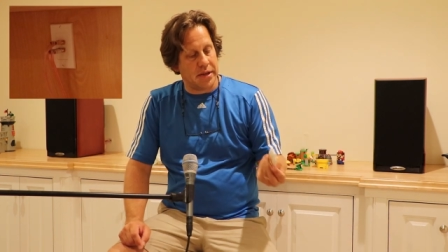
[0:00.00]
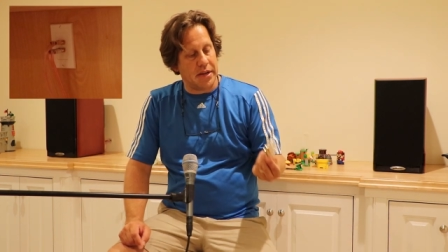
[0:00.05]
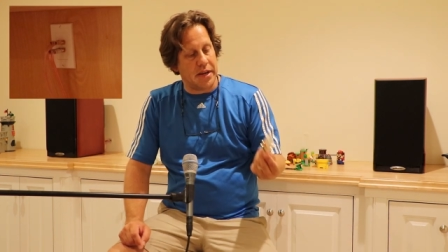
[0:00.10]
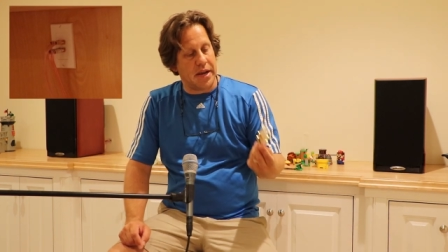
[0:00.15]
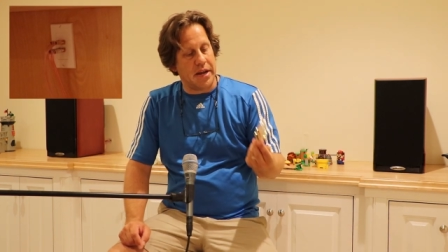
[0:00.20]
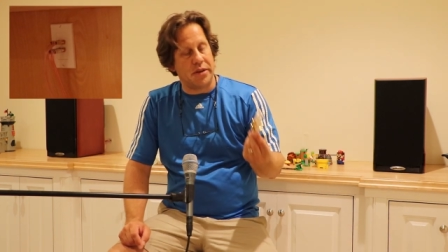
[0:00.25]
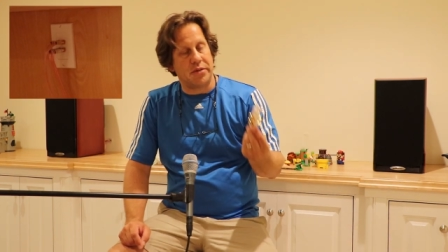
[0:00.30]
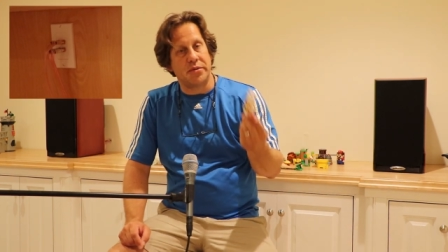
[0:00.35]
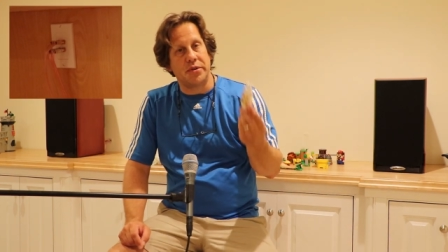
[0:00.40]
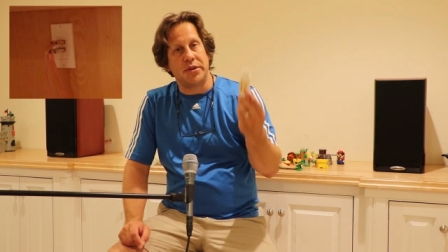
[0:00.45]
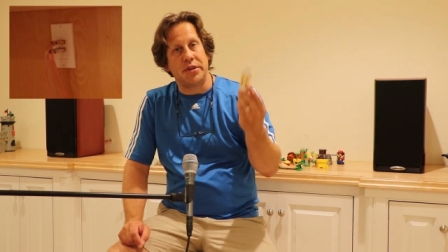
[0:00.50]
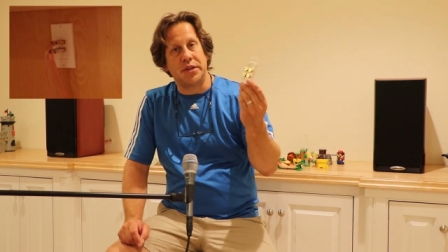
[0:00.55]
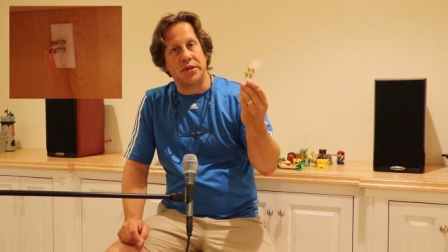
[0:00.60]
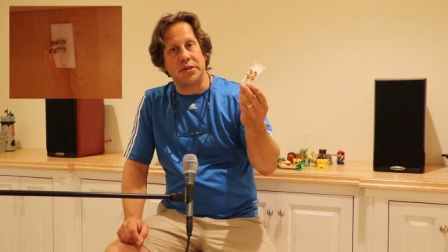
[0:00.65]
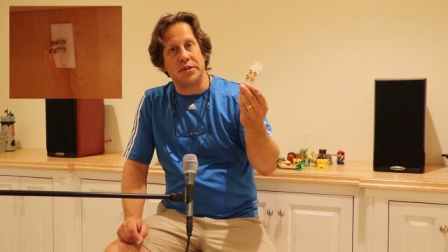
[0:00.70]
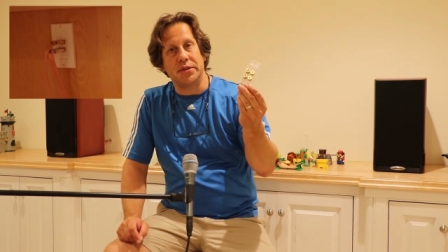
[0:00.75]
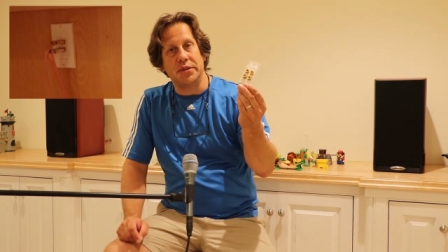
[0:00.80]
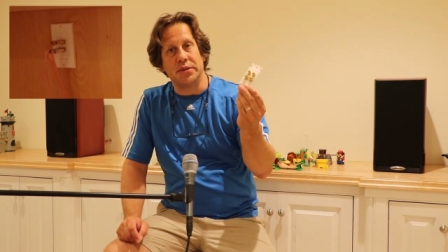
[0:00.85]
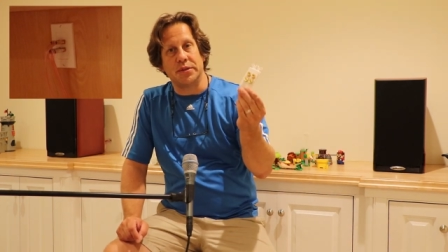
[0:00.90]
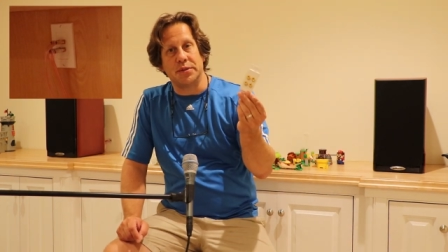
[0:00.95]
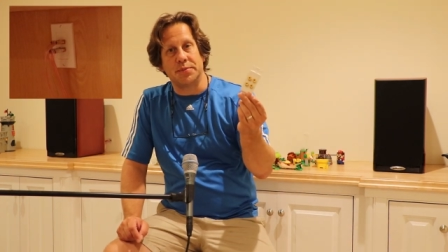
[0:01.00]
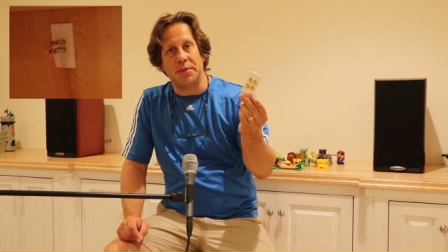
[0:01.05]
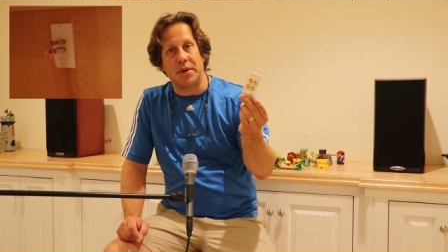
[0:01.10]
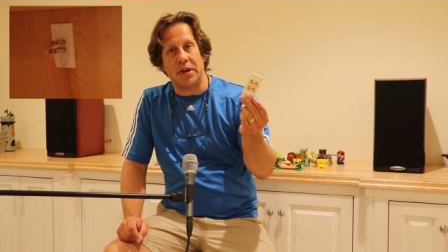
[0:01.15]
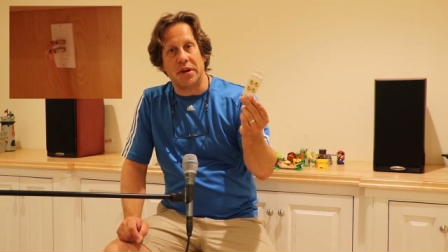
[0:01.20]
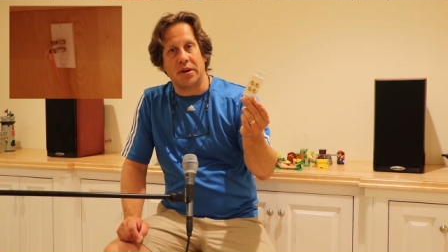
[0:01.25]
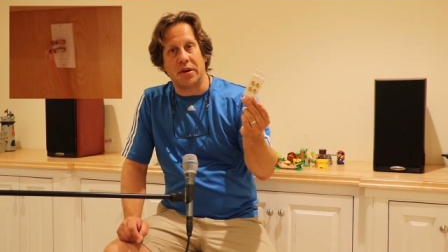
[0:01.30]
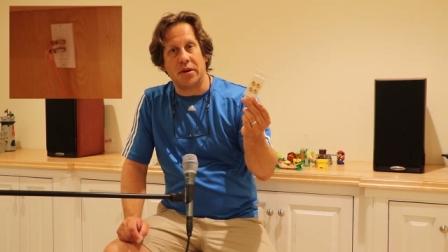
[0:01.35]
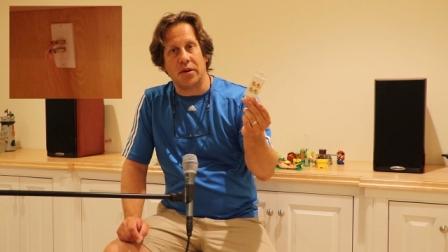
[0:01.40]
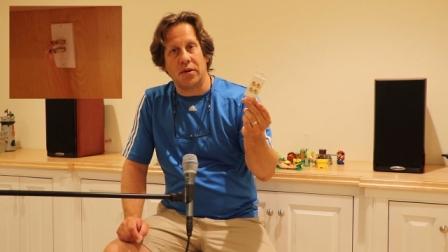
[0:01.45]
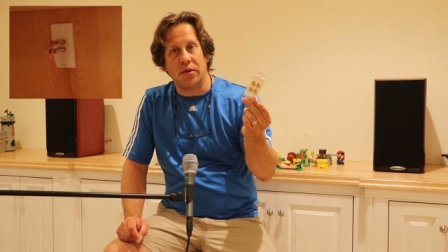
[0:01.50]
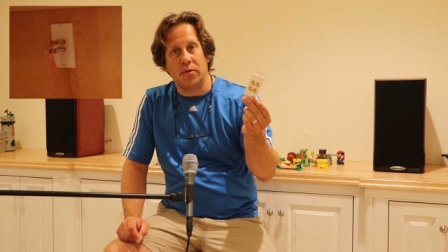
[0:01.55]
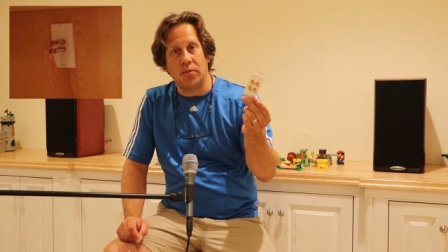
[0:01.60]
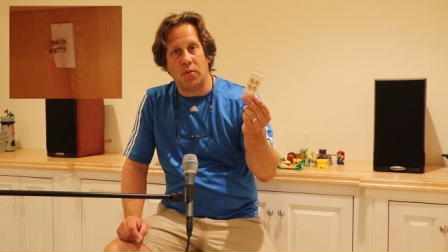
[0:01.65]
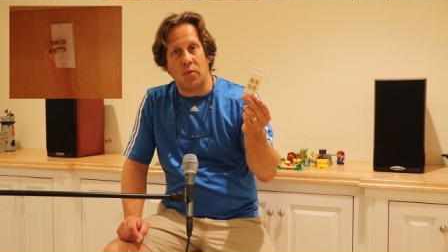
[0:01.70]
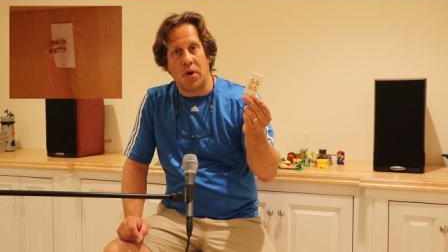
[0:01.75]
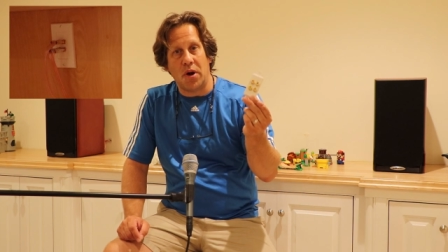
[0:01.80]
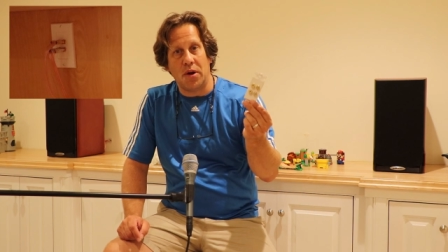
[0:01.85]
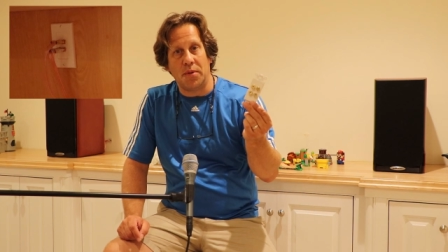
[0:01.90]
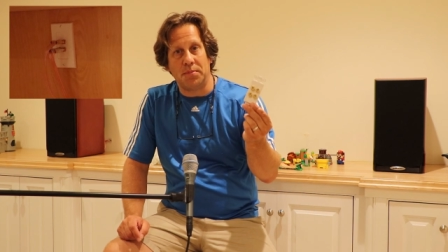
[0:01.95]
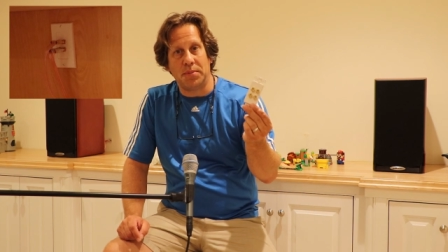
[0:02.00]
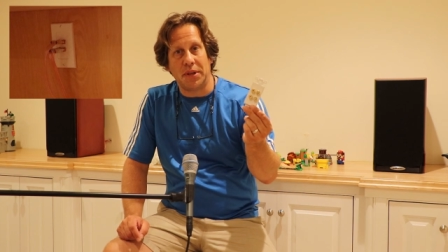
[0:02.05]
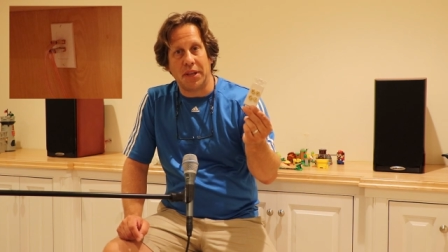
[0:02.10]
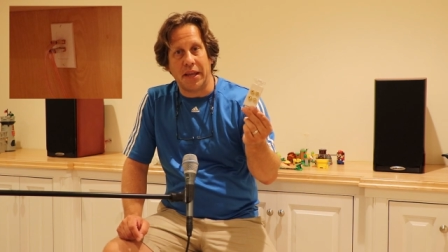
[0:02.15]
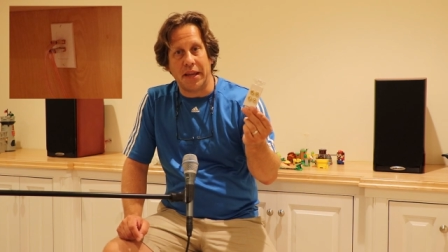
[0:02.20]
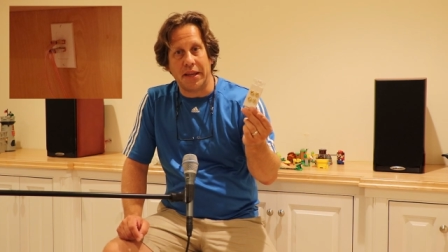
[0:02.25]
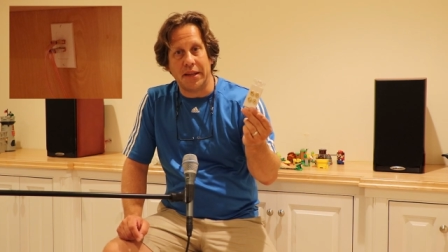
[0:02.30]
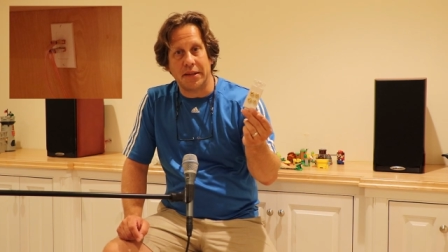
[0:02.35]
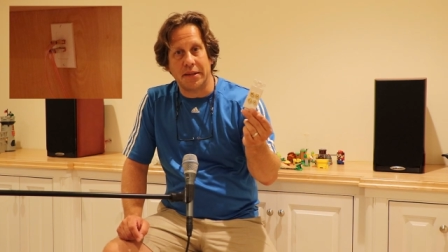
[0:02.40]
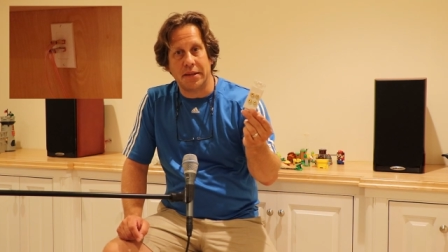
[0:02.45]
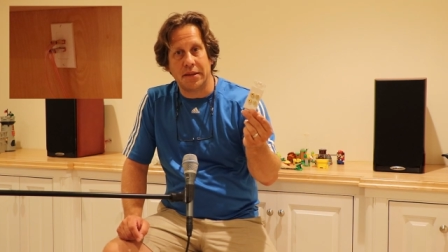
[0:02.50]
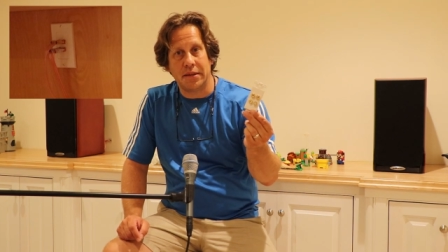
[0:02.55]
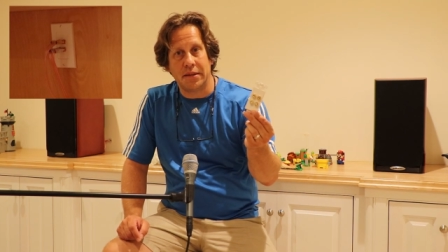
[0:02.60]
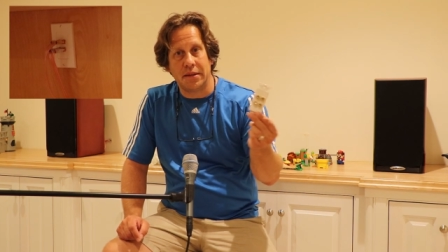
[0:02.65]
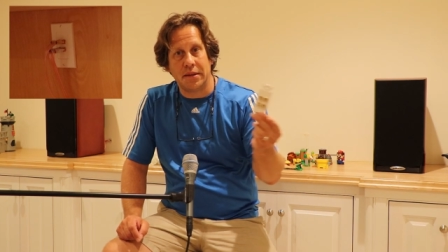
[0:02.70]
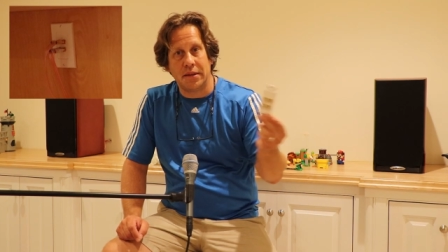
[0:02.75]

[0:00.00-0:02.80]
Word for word: a traditional speaker wall plate